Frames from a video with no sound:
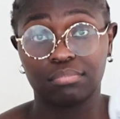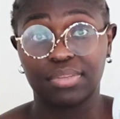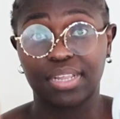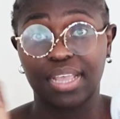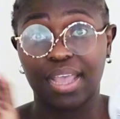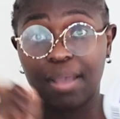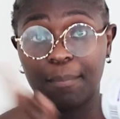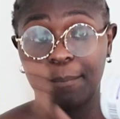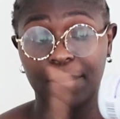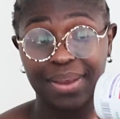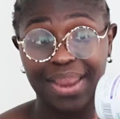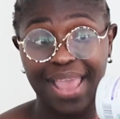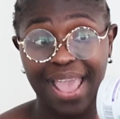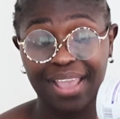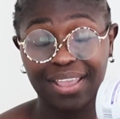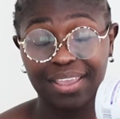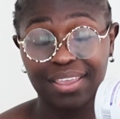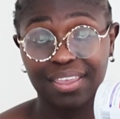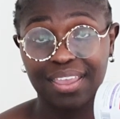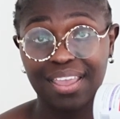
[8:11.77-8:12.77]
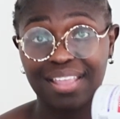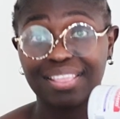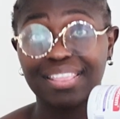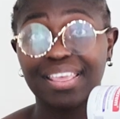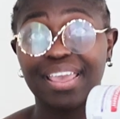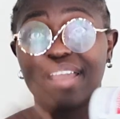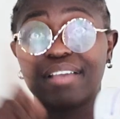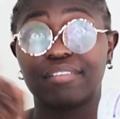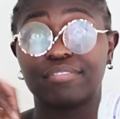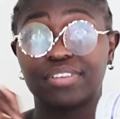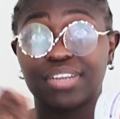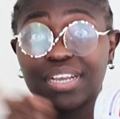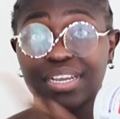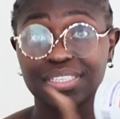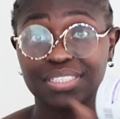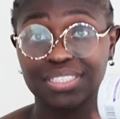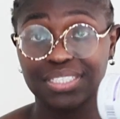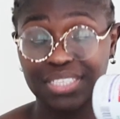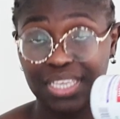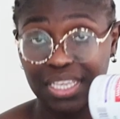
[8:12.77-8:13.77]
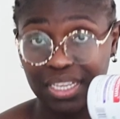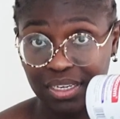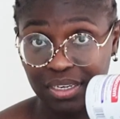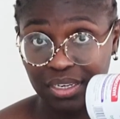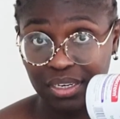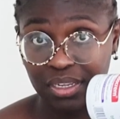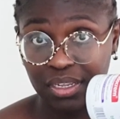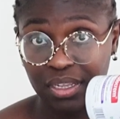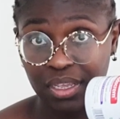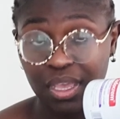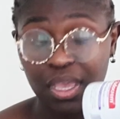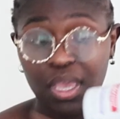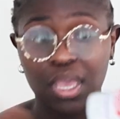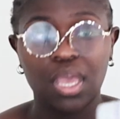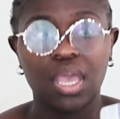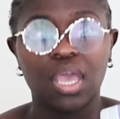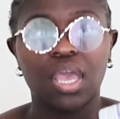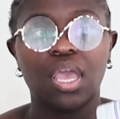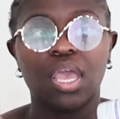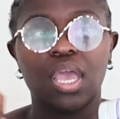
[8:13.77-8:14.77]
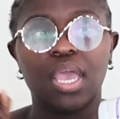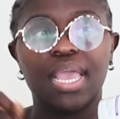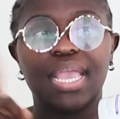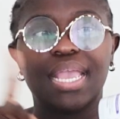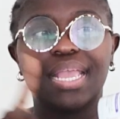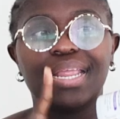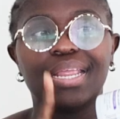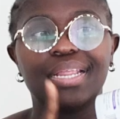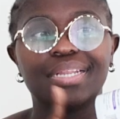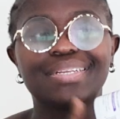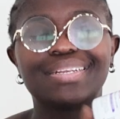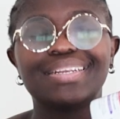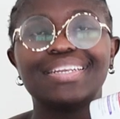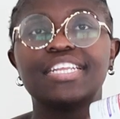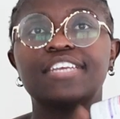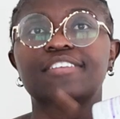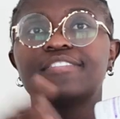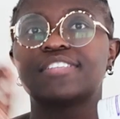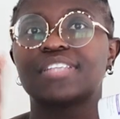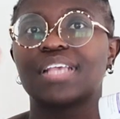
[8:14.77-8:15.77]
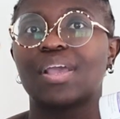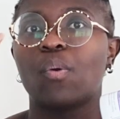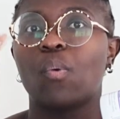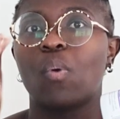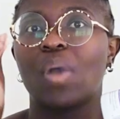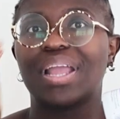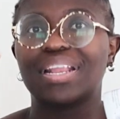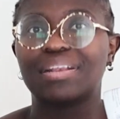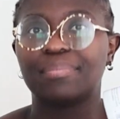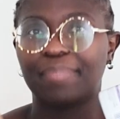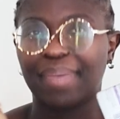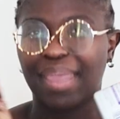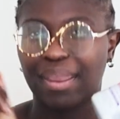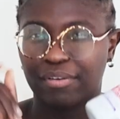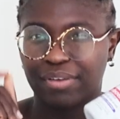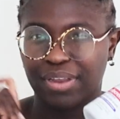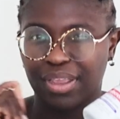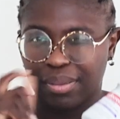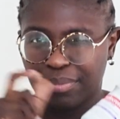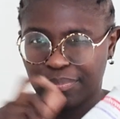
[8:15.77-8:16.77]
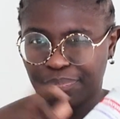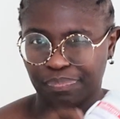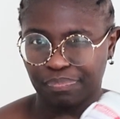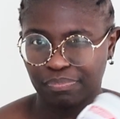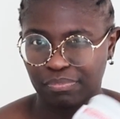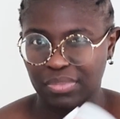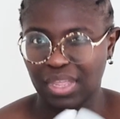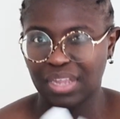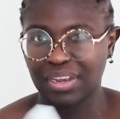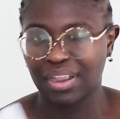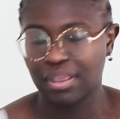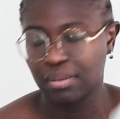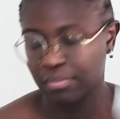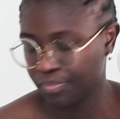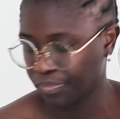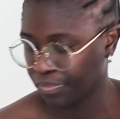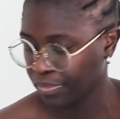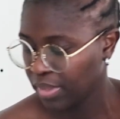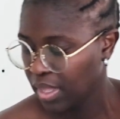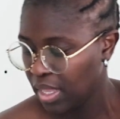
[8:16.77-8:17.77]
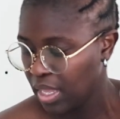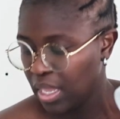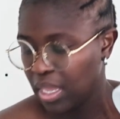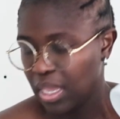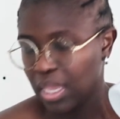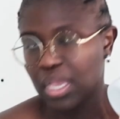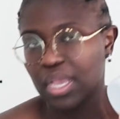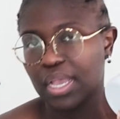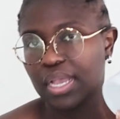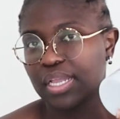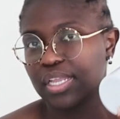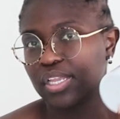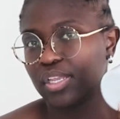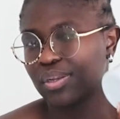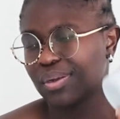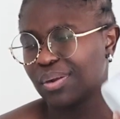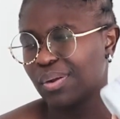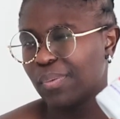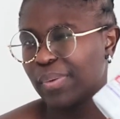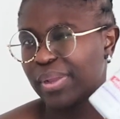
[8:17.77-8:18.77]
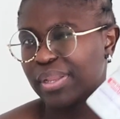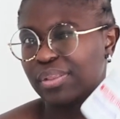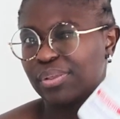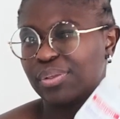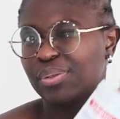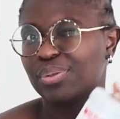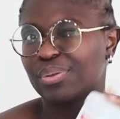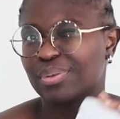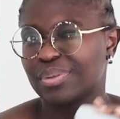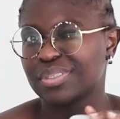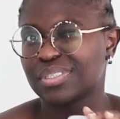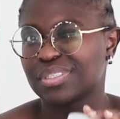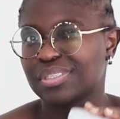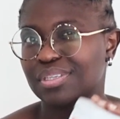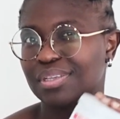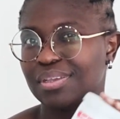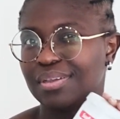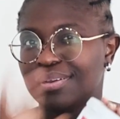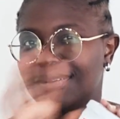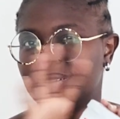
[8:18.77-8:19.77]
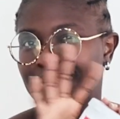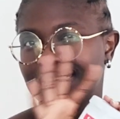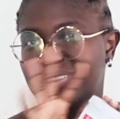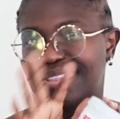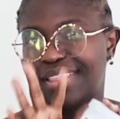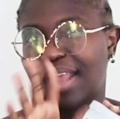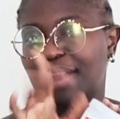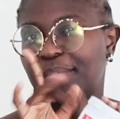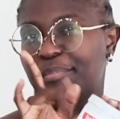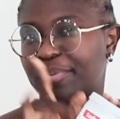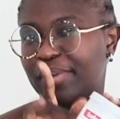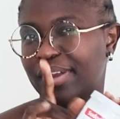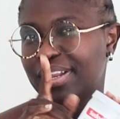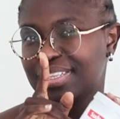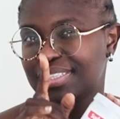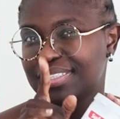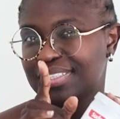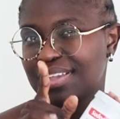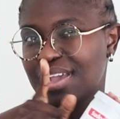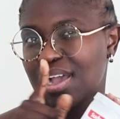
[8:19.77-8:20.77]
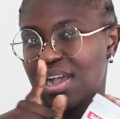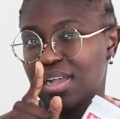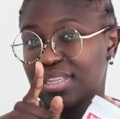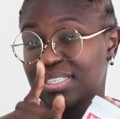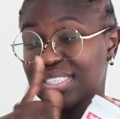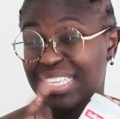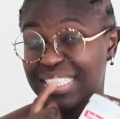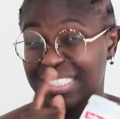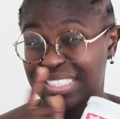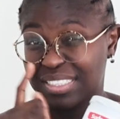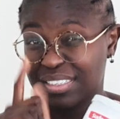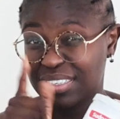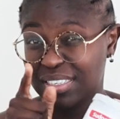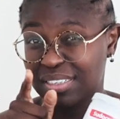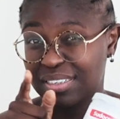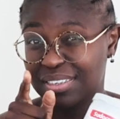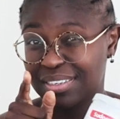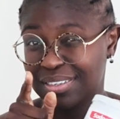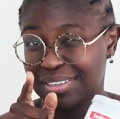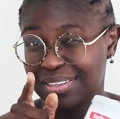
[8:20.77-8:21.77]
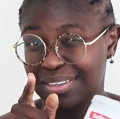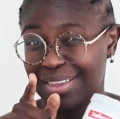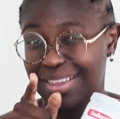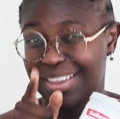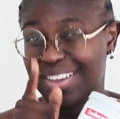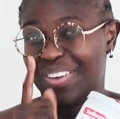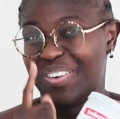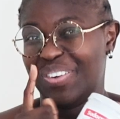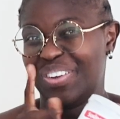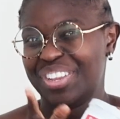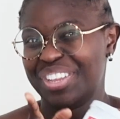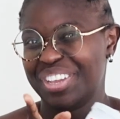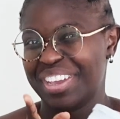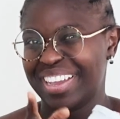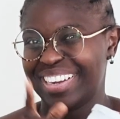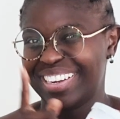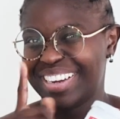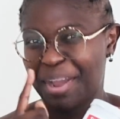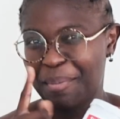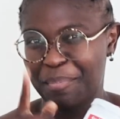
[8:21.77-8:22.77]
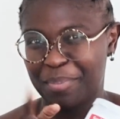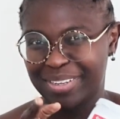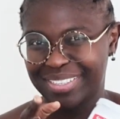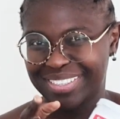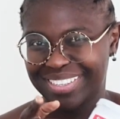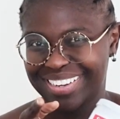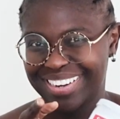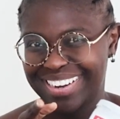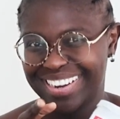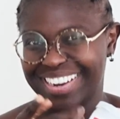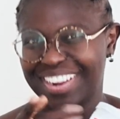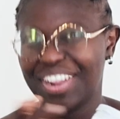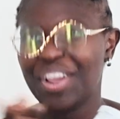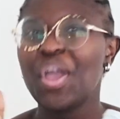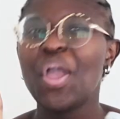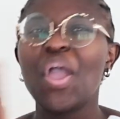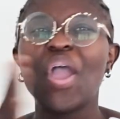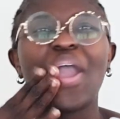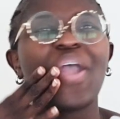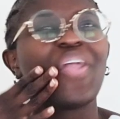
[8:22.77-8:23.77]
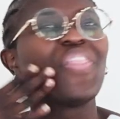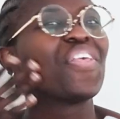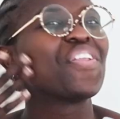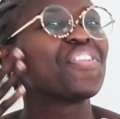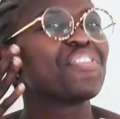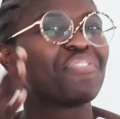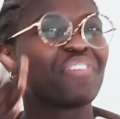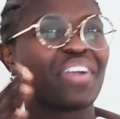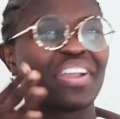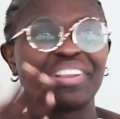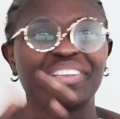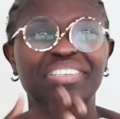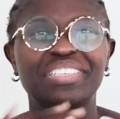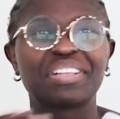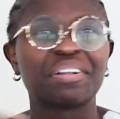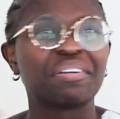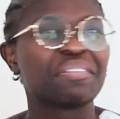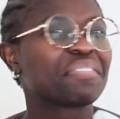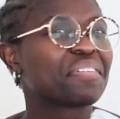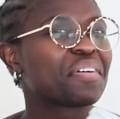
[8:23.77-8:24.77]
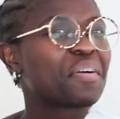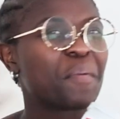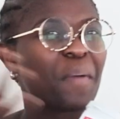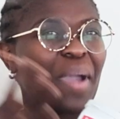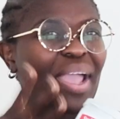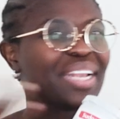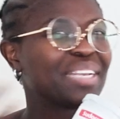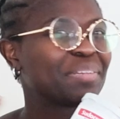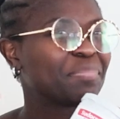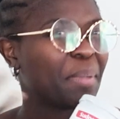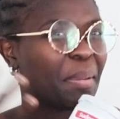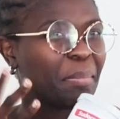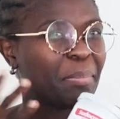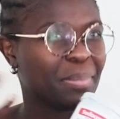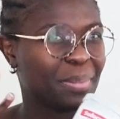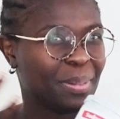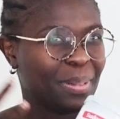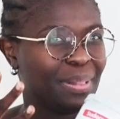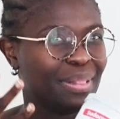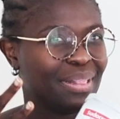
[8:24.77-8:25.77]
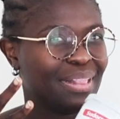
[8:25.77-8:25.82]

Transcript: they are black and they have dark skin, it leaves a white barrier. Ne? You know when you use that brand's sunscreen when you're a dark person, and then you find yourself white purple.